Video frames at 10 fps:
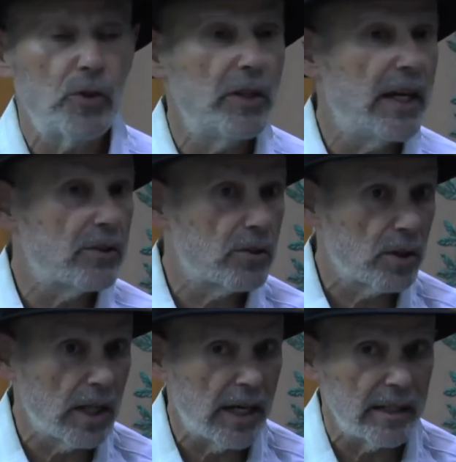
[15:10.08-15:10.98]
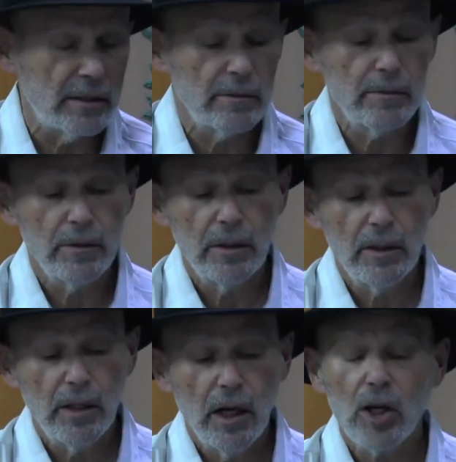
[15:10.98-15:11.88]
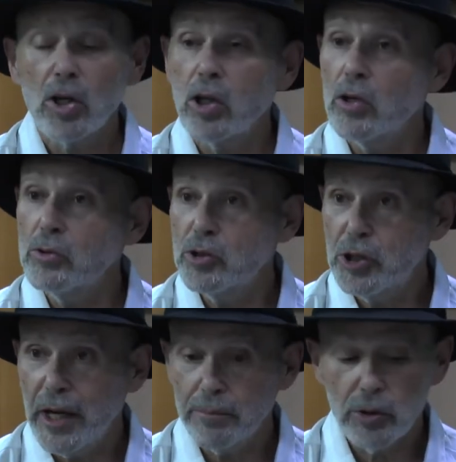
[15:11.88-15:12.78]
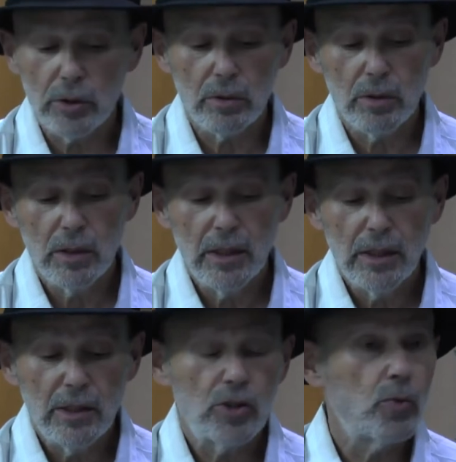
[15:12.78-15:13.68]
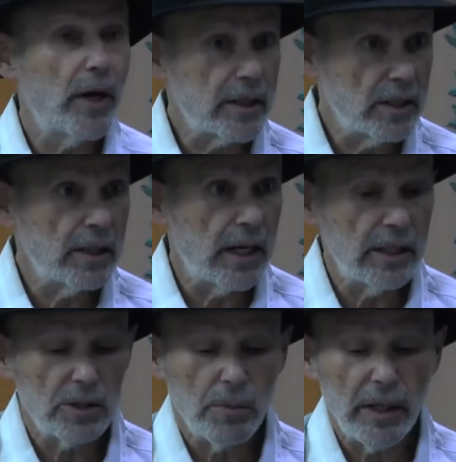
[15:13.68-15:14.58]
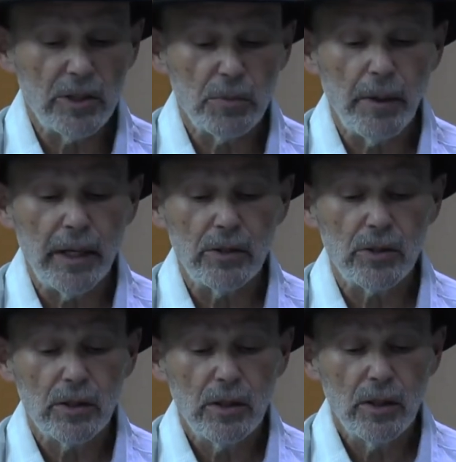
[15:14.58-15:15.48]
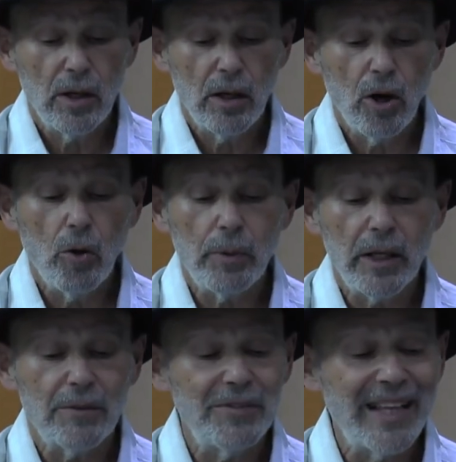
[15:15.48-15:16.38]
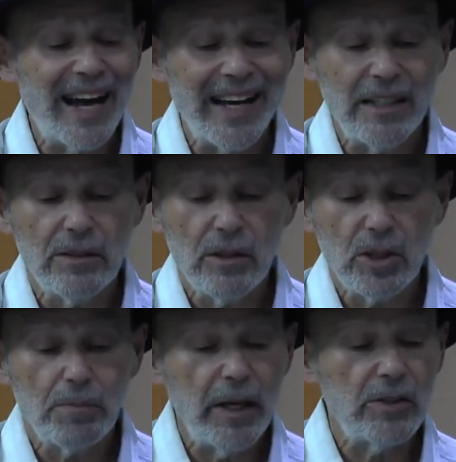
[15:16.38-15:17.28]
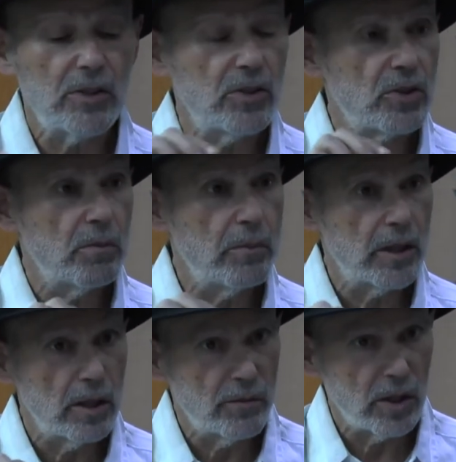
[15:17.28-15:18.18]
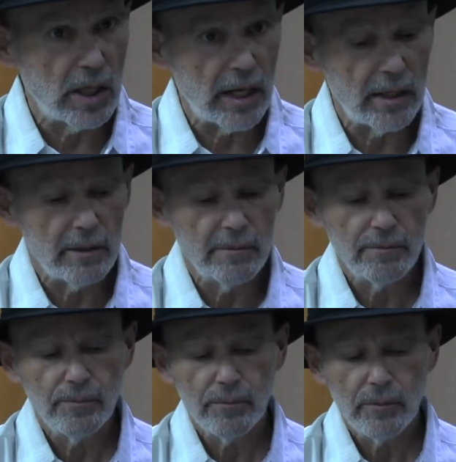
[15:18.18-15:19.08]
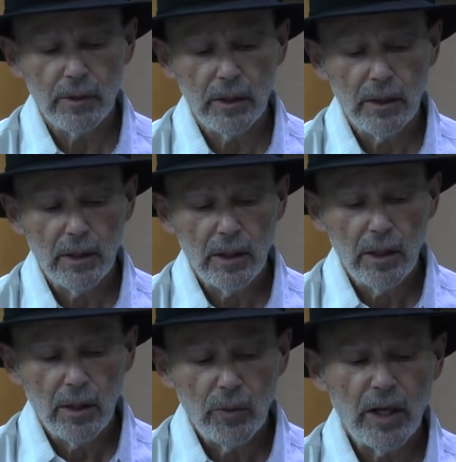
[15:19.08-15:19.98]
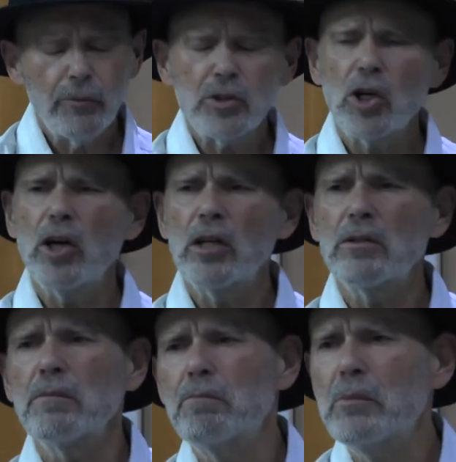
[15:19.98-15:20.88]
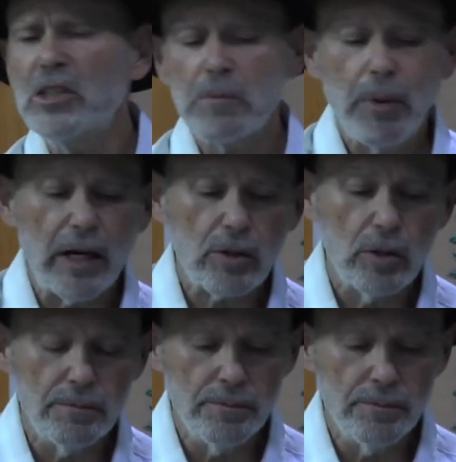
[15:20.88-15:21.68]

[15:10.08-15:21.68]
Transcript: to the end of the line. A closed chapter is recognized by a space opening of nine spaces in the middle of the line. We have what's called mispar,